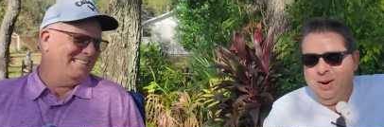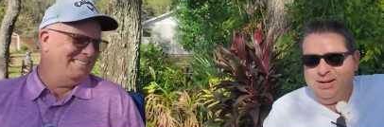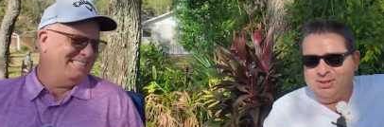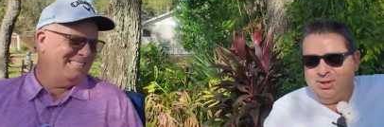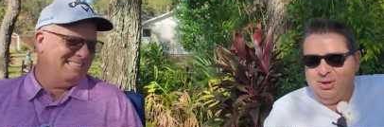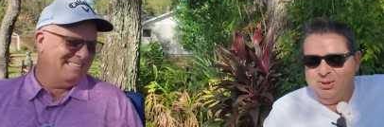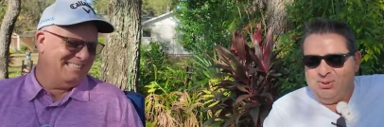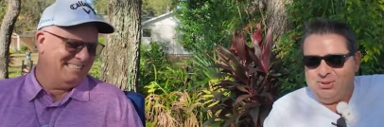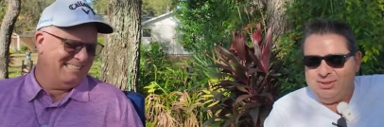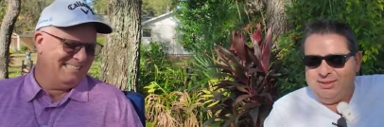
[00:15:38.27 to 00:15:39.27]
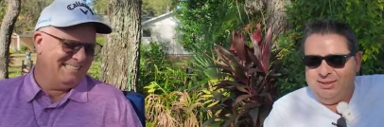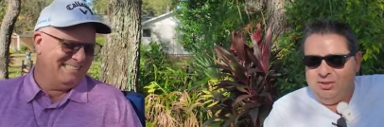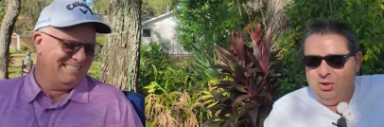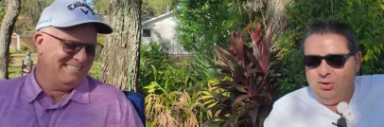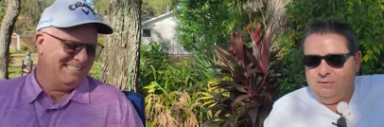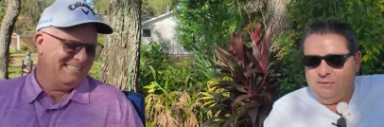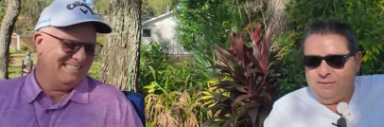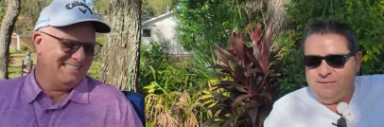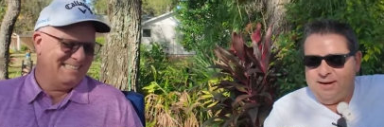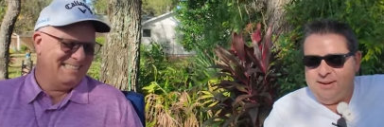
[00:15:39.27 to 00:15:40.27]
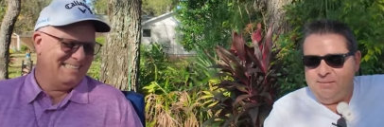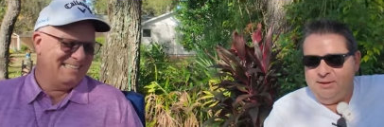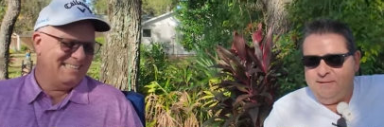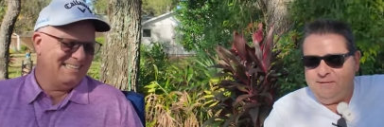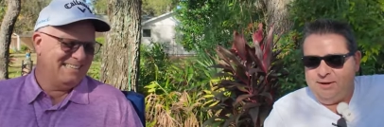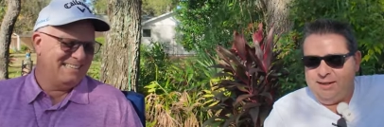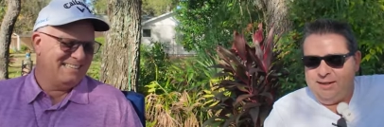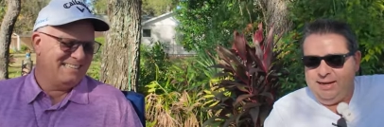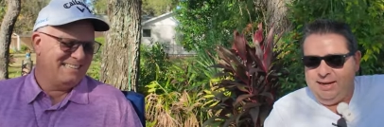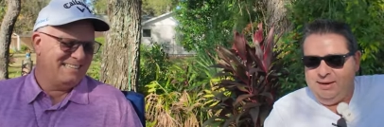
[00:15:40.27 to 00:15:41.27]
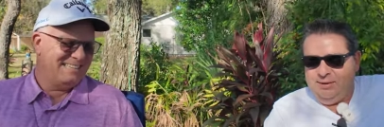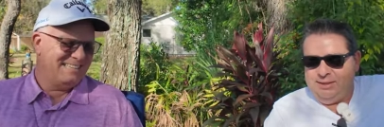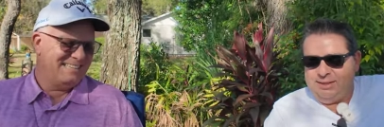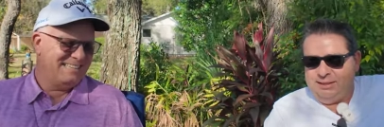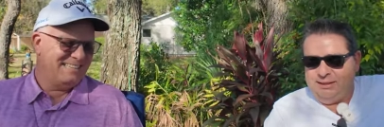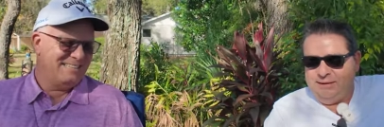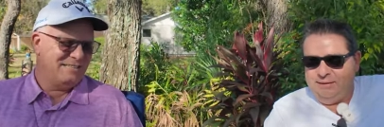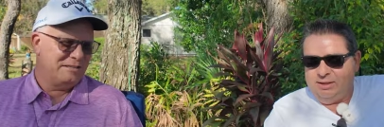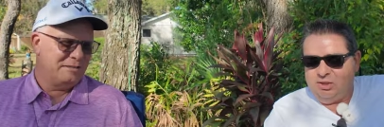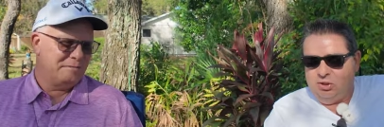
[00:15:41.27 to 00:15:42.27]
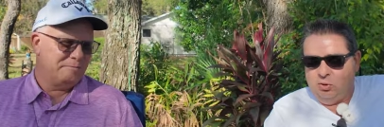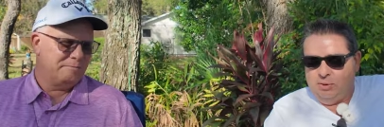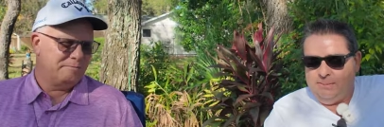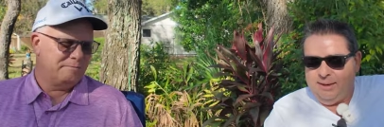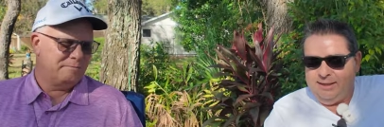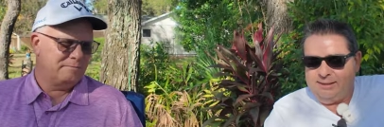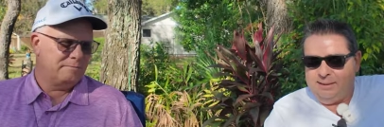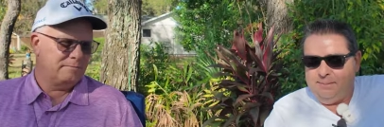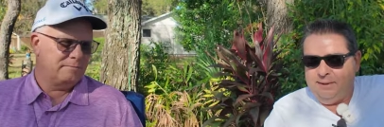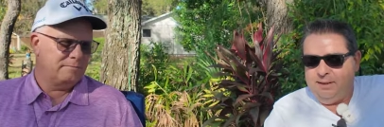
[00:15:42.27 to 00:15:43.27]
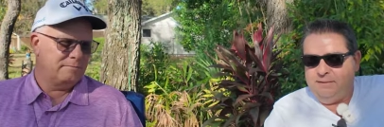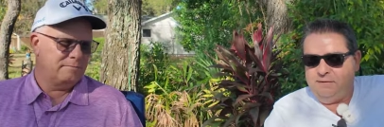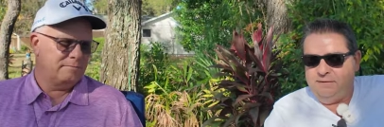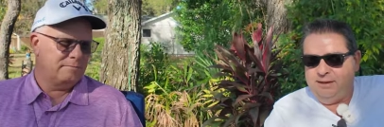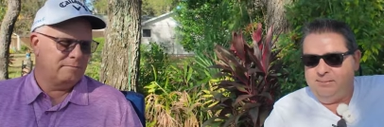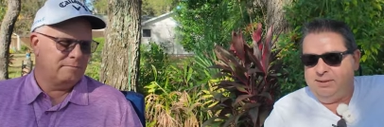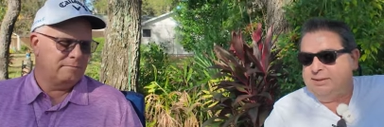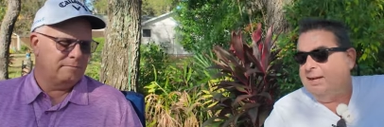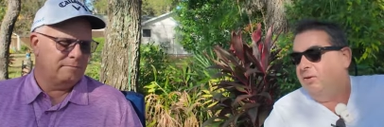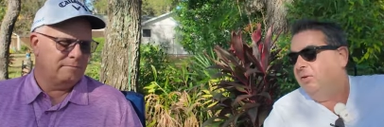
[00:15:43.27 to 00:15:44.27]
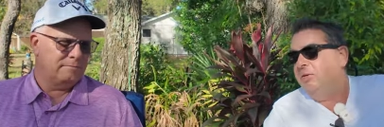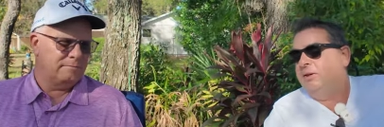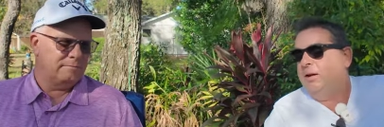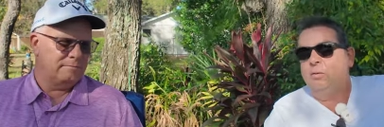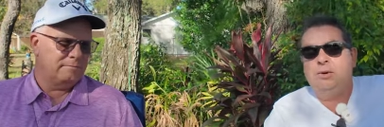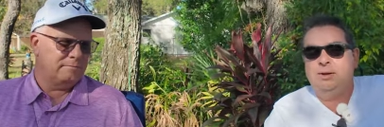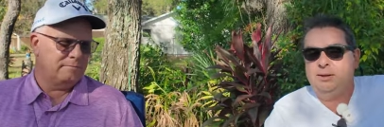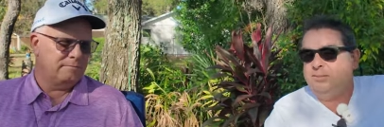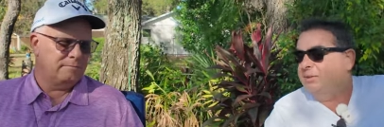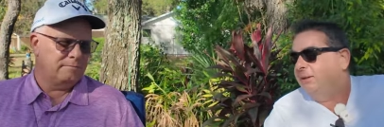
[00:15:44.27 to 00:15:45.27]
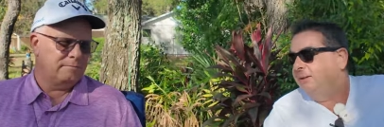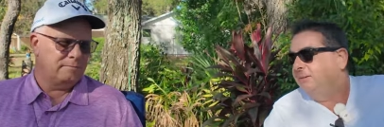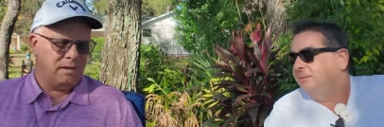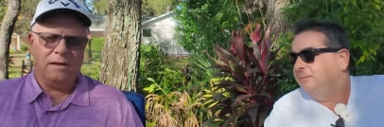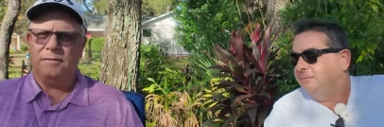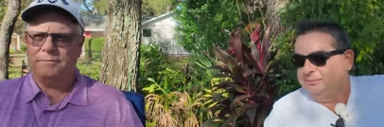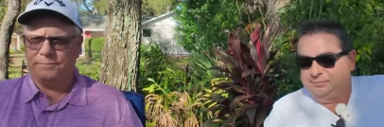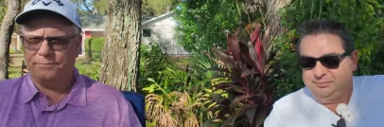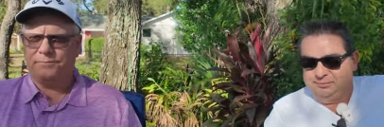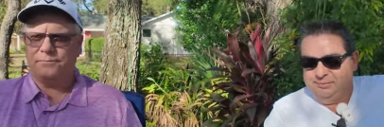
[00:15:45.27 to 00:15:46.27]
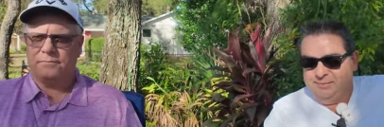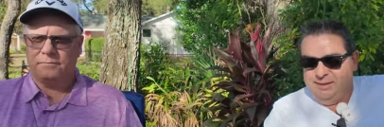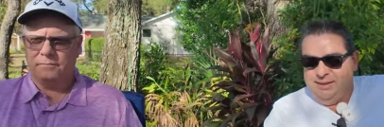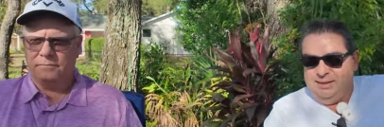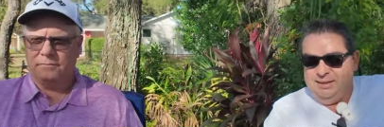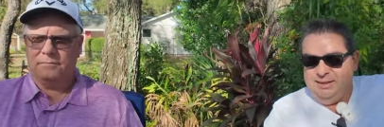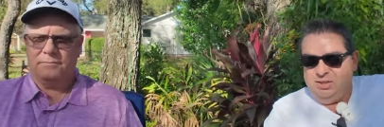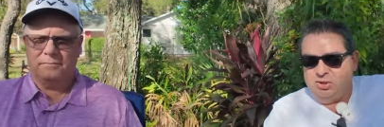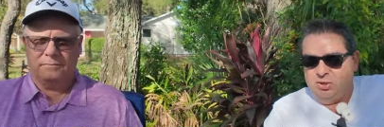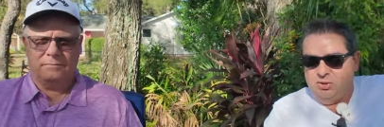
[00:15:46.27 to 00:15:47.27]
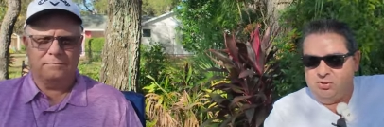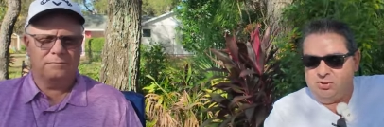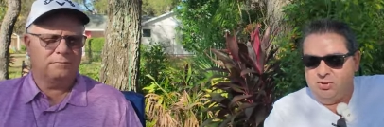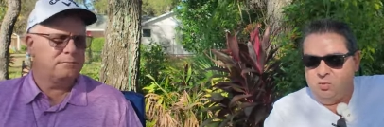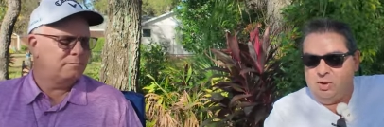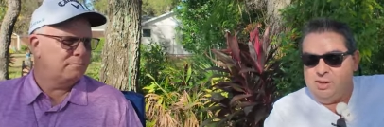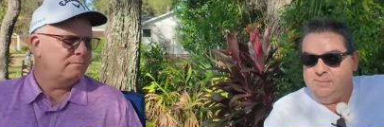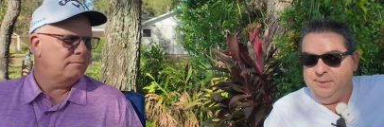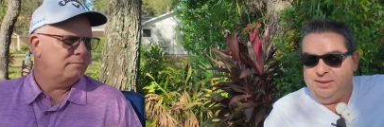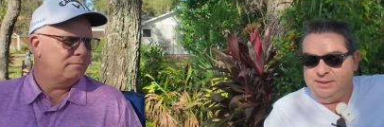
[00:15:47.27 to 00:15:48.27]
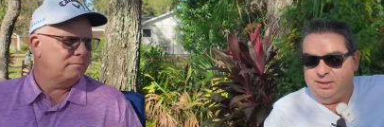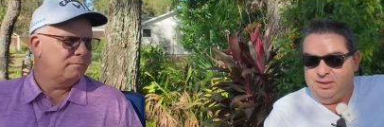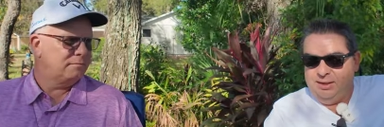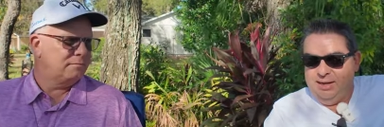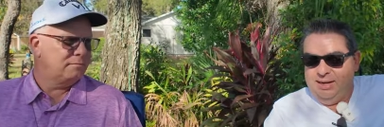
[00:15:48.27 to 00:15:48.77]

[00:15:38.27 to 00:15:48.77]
Speaker 1: West Coast, known for family friendly areas, activities, slower pace, appealing for families. I agree with that 100%. Yeah. East Coast, while busier,